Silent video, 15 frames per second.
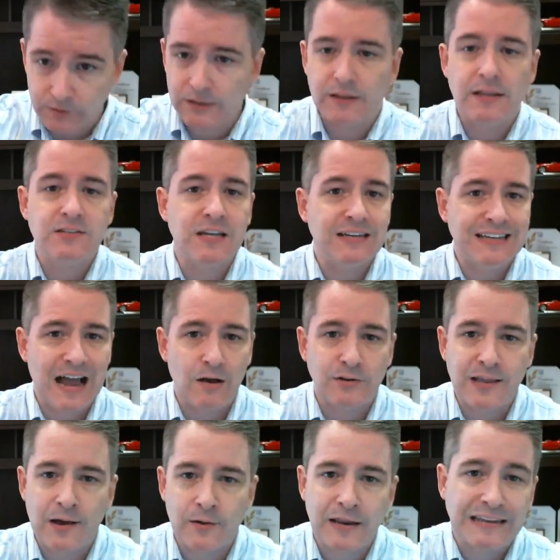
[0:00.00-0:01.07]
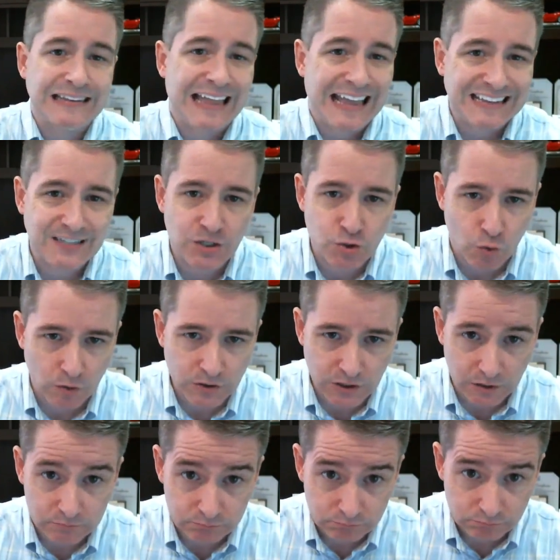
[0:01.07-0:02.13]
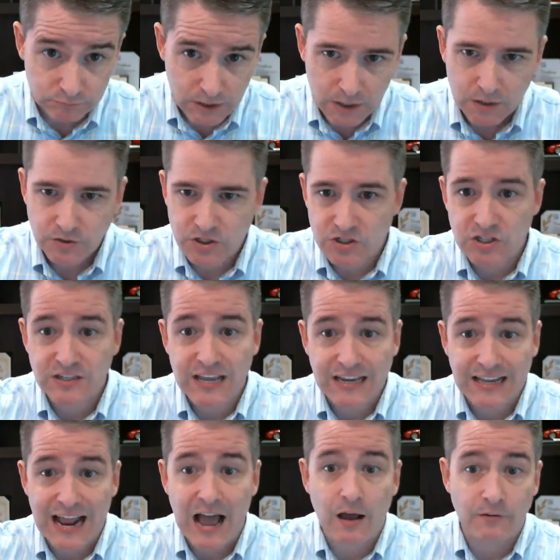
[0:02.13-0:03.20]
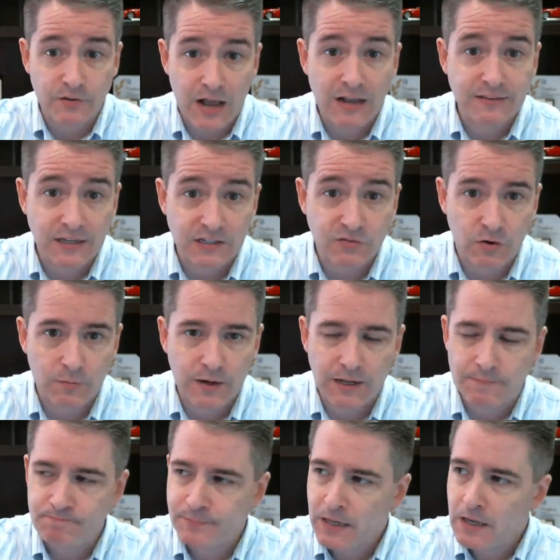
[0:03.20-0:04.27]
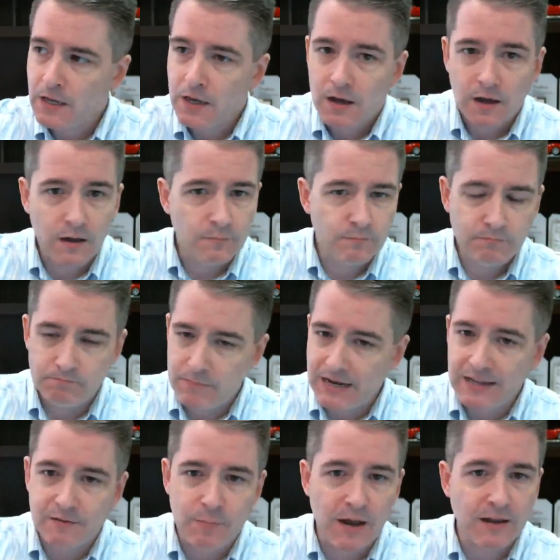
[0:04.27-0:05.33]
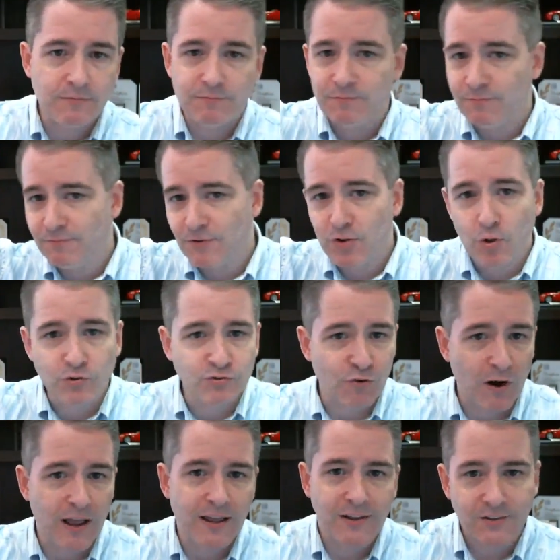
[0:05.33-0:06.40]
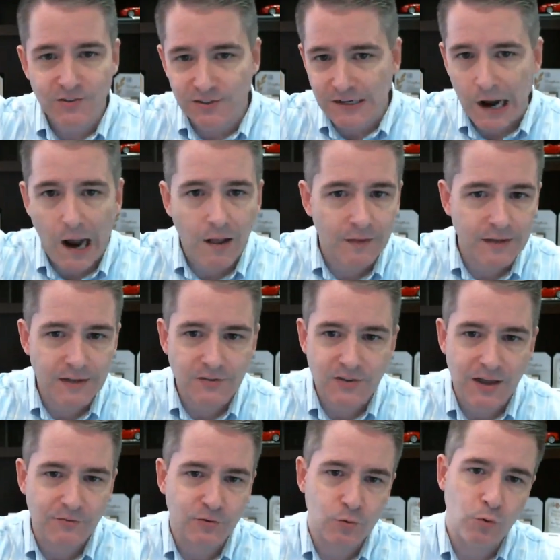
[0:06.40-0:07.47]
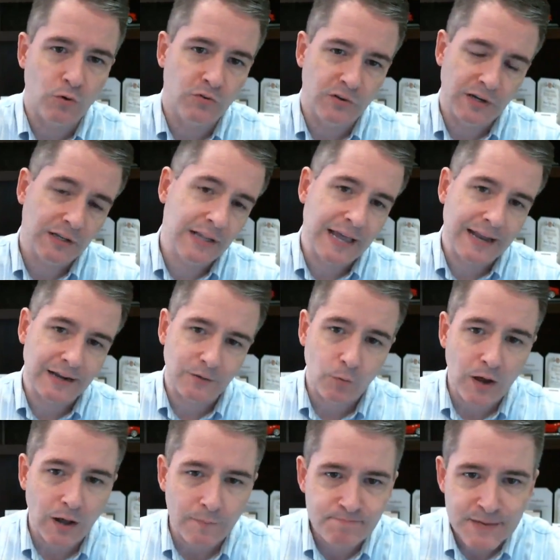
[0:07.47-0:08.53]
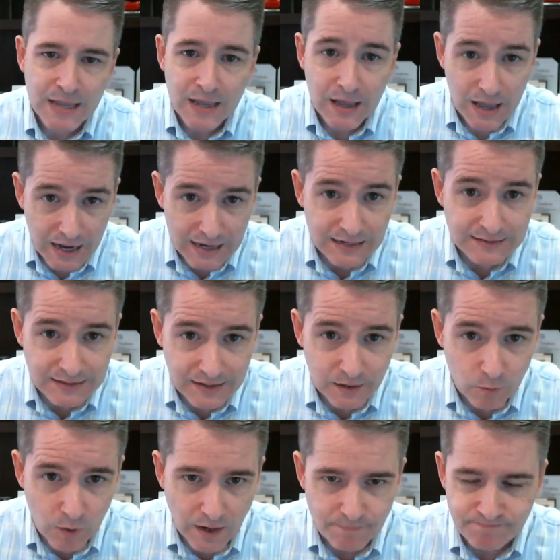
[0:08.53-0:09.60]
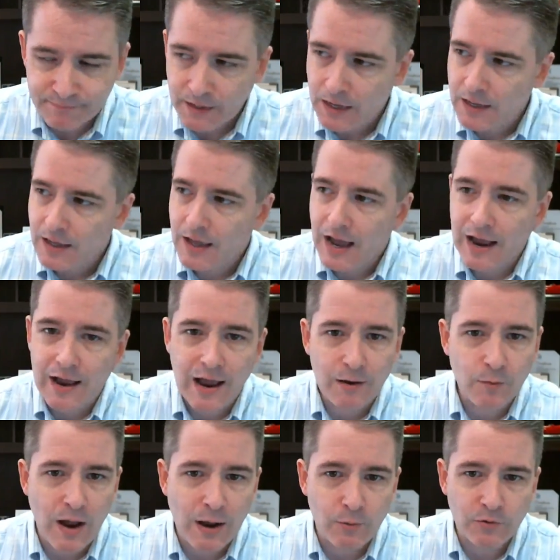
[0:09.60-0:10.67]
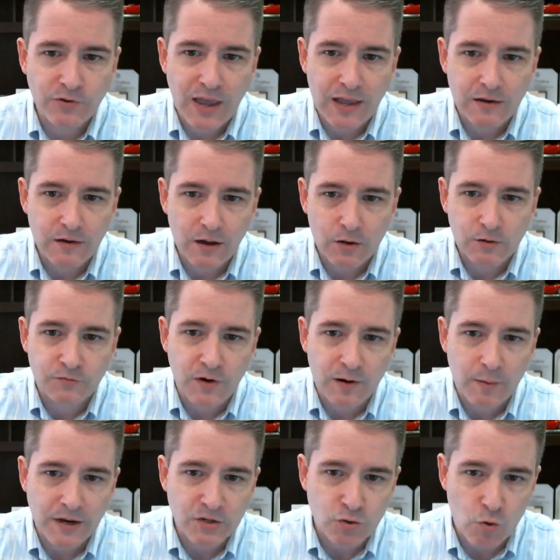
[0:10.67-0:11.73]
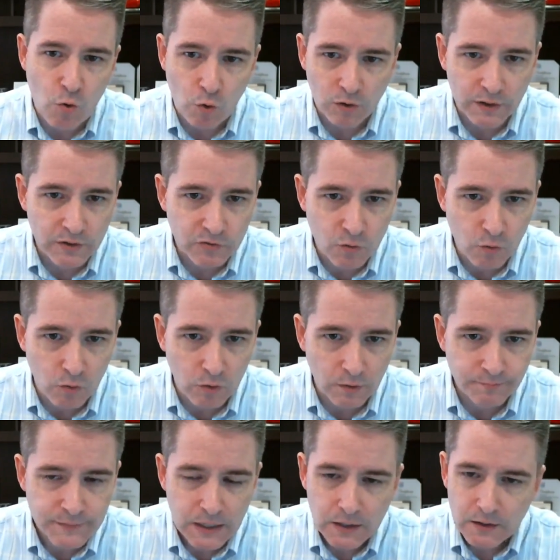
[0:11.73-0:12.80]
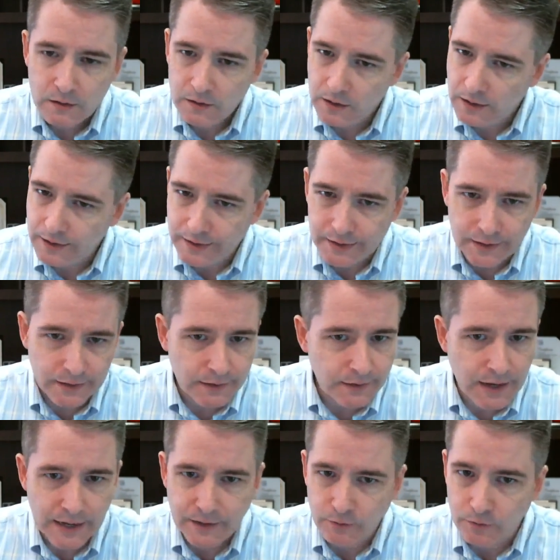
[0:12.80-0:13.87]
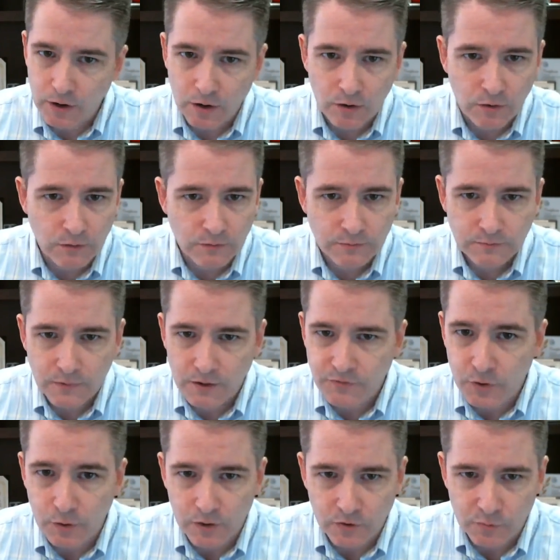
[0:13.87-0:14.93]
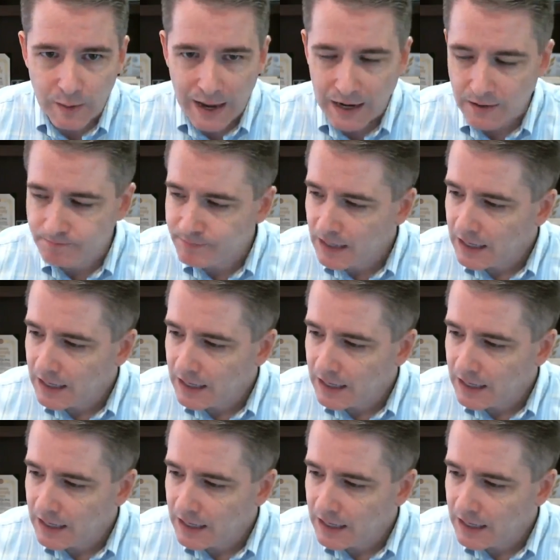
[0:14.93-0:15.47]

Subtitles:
let's say downtown Atlanta, Georgia, just to take it out of context for a minute. Many of my close friends and colleagues have schools in Atlanta. Well, I got to tell you what, I was at a good friend of mine, Joe Corley's school, I don't know, a few years back.